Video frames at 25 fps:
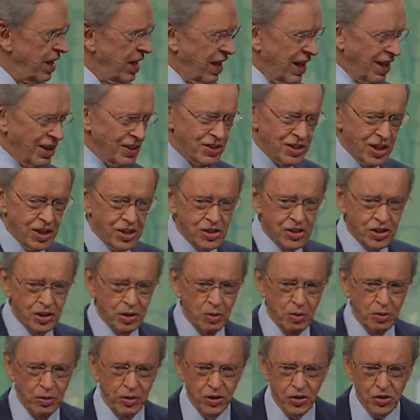He says,
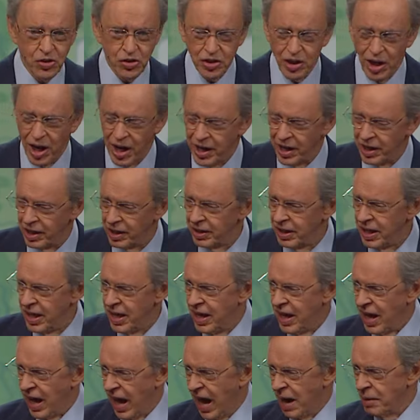Through this child,
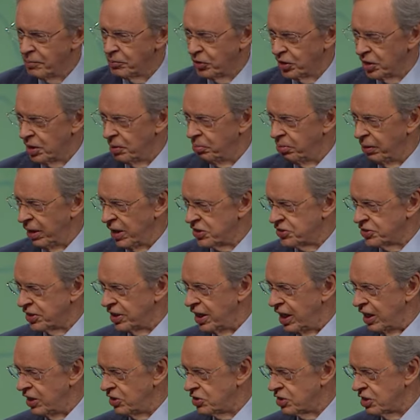I'm going to bless the
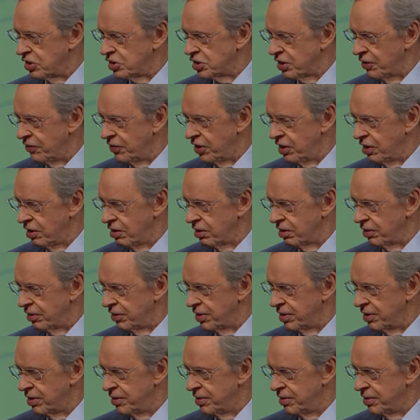nations of the earth.